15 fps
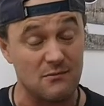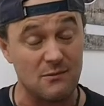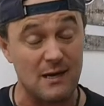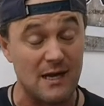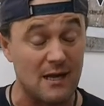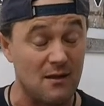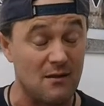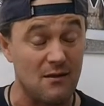
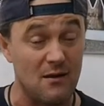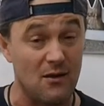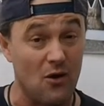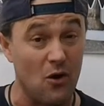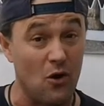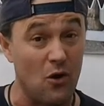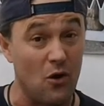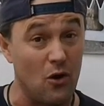well,
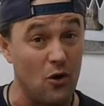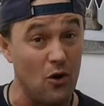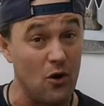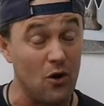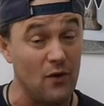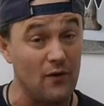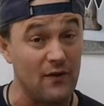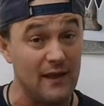
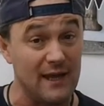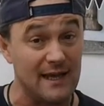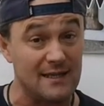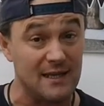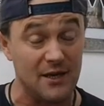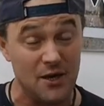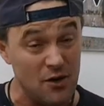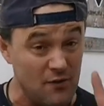or
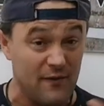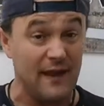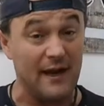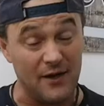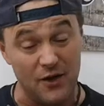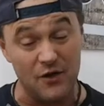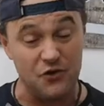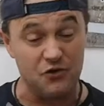these new
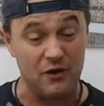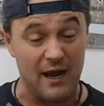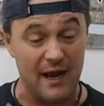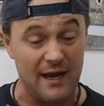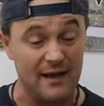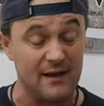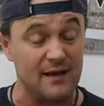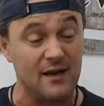thing, new
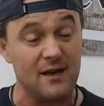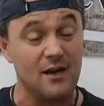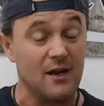trend,